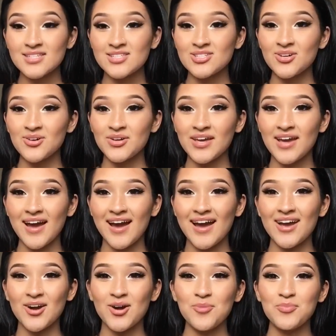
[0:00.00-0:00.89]
So yeah,
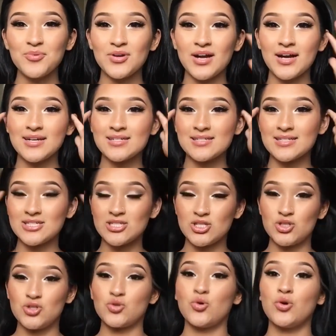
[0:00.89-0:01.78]
I hope you guys
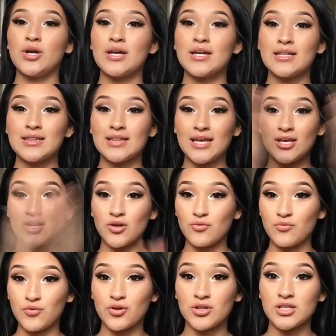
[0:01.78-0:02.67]
enjoyed. Thank
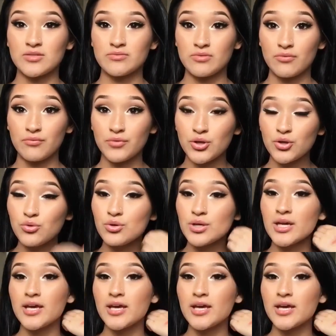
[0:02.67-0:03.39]
you for this review.